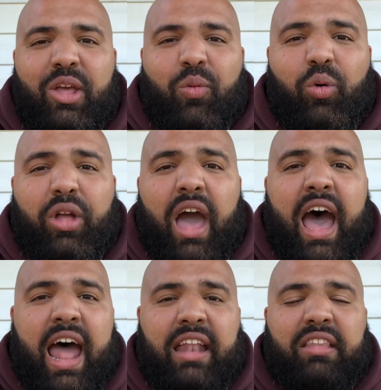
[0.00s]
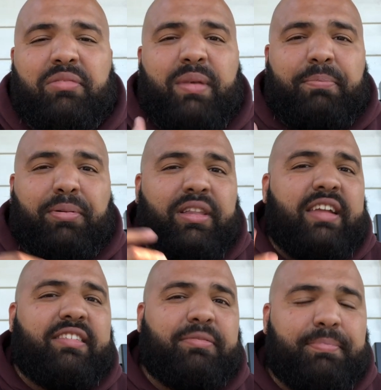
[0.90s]
Will God be
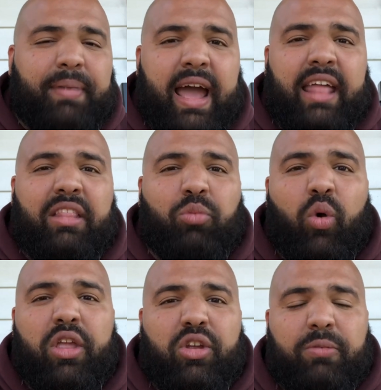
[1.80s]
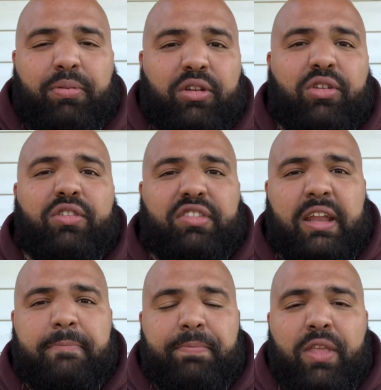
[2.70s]
pleased by what you're producing,